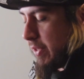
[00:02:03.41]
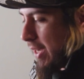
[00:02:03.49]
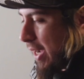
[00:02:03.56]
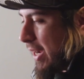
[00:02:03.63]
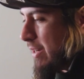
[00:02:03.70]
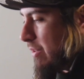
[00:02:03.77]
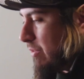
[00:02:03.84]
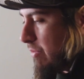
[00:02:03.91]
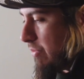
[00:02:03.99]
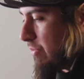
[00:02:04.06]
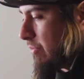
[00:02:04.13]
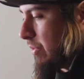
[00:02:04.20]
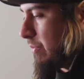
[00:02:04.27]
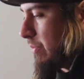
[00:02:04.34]
kind
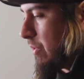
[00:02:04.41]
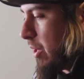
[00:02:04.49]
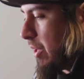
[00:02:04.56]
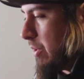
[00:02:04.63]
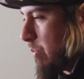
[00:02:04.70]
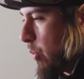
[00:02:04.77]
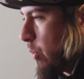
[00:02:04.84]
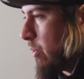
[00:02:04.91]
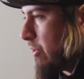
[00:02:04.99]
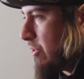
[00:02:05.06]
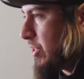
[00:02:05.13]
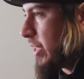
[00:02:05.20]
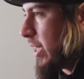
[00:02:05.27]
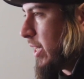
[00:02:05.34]
of on the
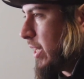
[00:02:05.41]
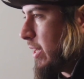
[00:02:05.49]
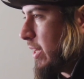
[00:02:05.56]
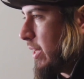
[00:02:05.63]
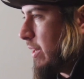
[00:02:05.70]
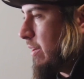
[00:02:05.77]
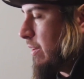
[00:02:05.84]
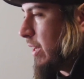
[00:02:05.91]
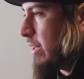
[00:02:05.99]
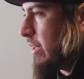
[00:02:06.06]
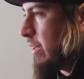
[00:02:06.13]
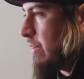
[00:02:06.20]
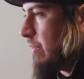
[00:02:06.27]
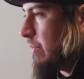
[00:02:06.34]
poorer side,
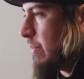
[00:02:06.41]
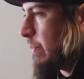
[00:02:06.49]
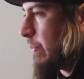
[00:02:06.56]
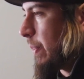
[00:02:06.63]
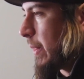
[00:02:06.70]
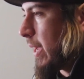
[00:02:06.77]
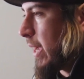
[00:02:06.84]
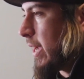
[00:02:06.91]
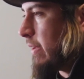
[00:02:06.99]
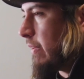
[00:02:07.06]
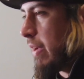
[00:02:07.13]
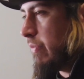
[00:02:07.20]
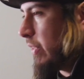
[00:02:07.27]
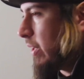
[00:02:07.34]
and then
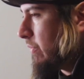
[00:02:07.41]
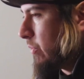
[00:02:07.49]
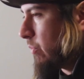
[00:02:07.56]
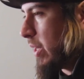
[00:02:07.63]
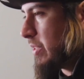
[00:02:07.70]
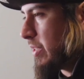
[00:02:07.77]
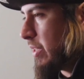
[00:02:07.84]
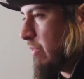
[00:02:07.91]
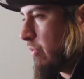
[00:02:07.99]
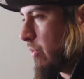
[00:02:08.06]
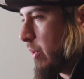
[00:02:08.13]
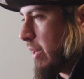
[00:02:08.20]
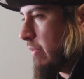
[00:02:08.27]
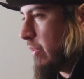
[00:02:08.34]
I've loved wrestling
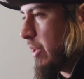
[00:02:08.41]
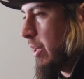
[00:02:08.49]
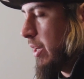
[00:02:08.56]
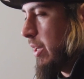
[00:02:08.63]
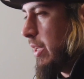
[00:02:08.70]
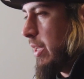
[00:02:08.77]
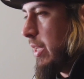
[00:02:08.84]
forever.